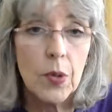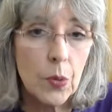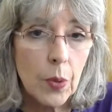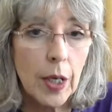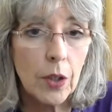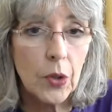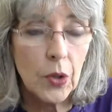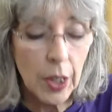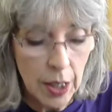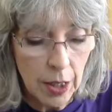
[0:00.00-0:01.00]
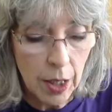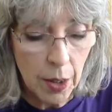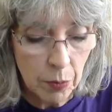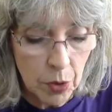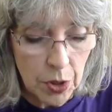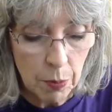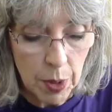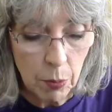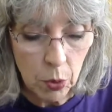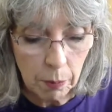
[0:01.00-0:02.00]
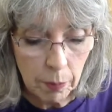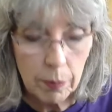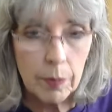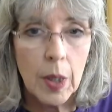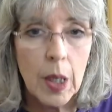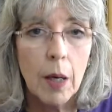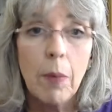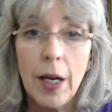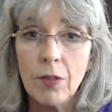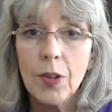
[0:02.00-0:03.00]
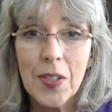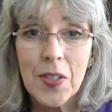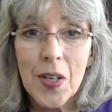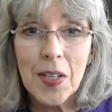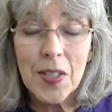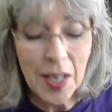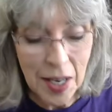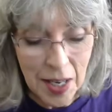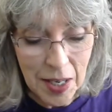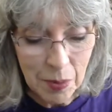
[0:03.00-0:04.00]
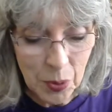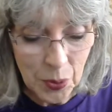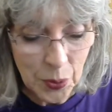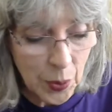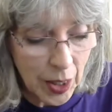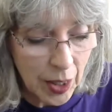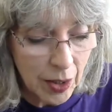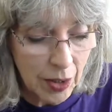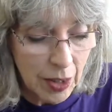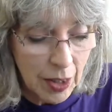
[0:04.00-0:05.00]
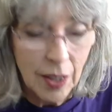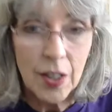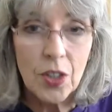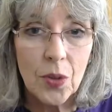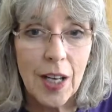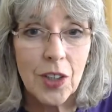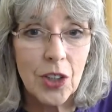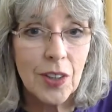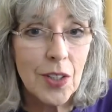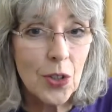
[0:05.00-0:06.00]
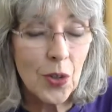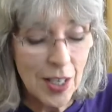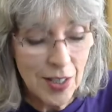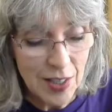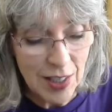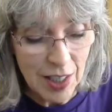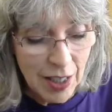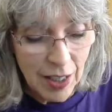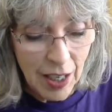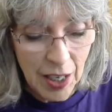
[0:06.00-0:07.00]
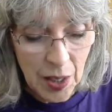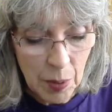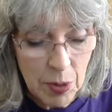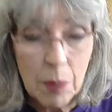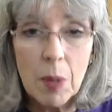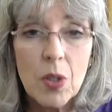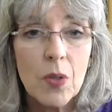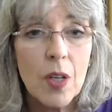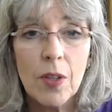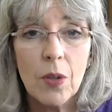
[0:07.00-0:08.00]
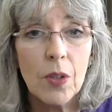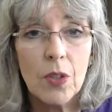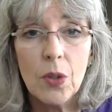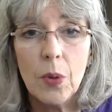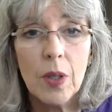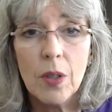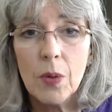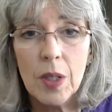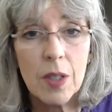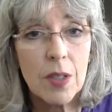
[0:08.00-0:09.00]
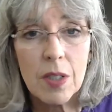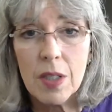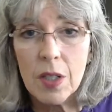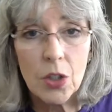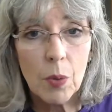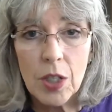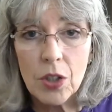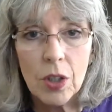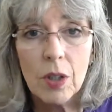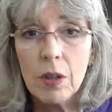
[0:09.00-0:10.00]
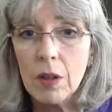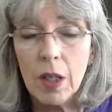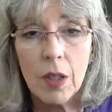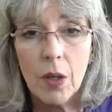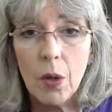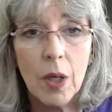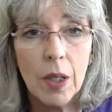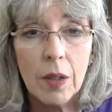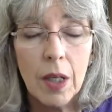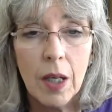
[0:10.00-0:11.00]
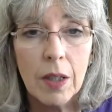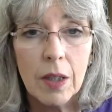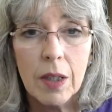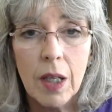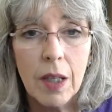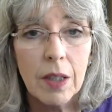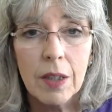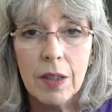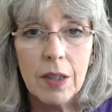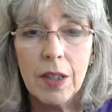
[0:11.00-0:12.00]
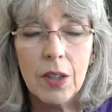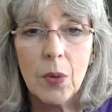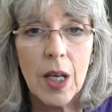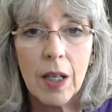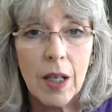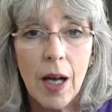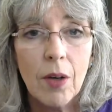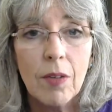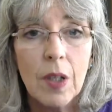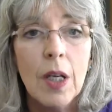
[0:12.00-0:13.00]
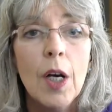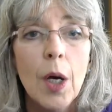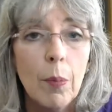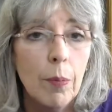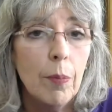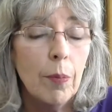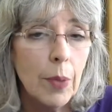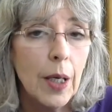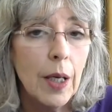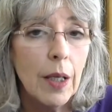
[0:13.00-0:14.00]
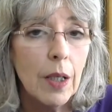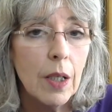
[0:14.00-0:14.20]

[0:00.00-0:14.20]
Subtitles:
regularly. Just be more mindful, as they say, more aware that you're actually stressed. Sometimes there's nothing you can do with it. You're in a situation, and you can't get out of it. But